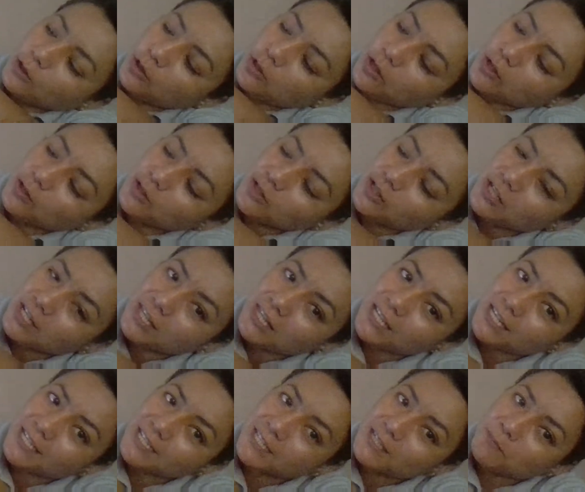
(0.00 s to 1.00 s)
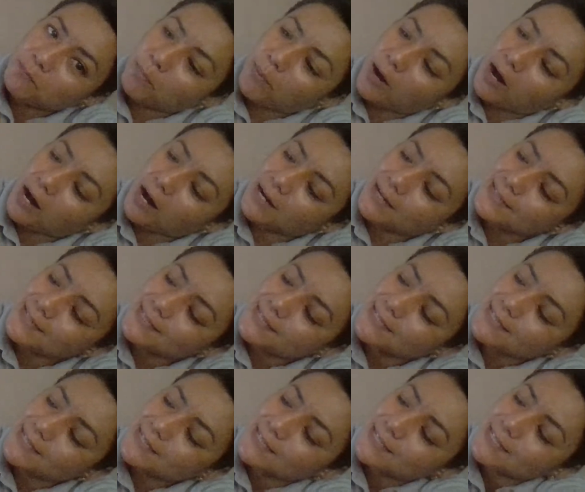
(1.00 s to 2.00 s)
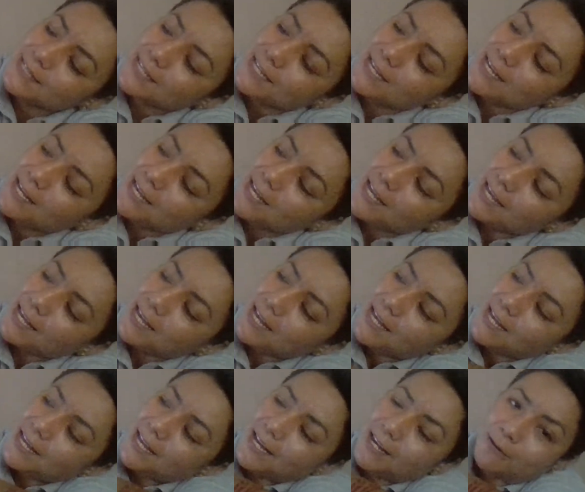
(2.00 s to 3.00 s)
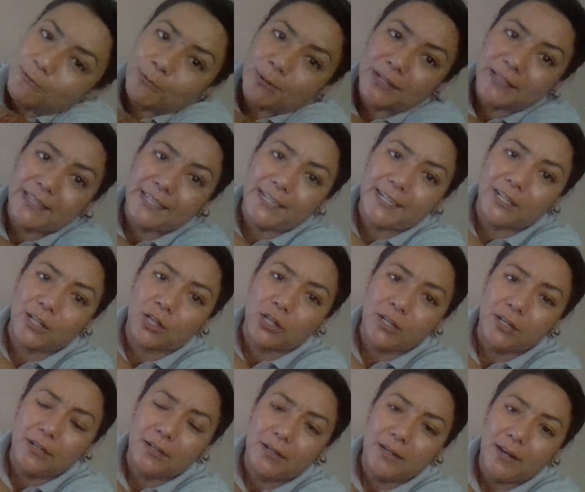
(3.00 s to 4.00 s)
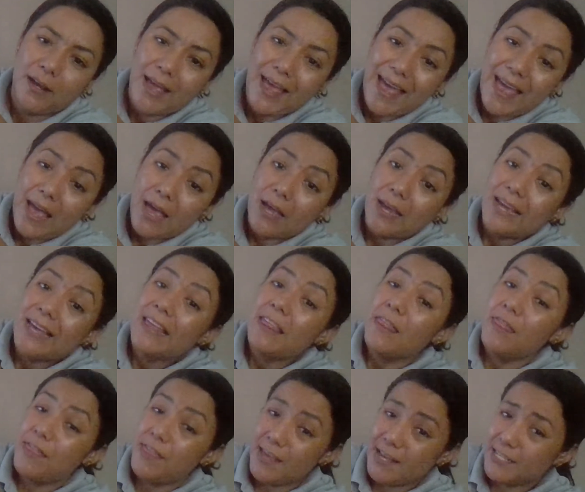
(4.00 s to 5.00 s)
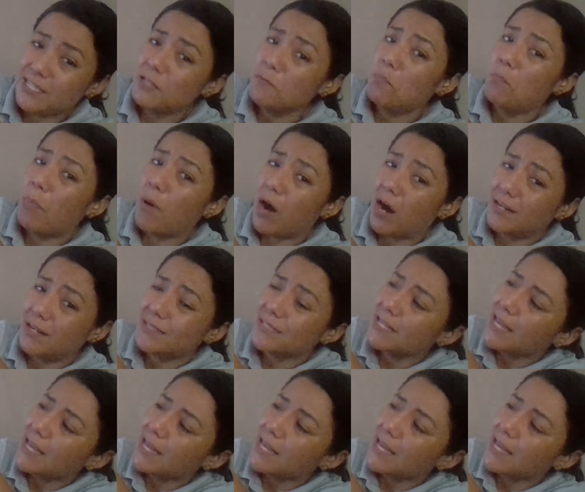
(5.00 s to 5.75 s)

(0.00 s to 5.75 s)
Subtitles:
Do you see this box right there? This box